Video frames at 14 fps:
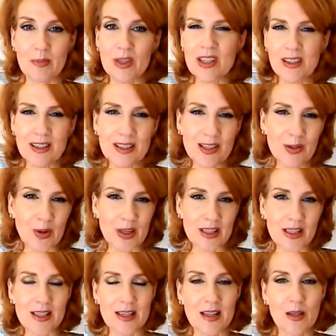It's great
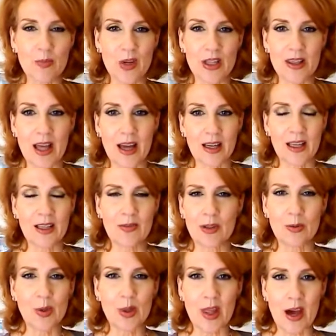to celebrate that
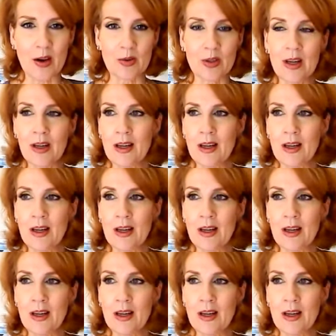even without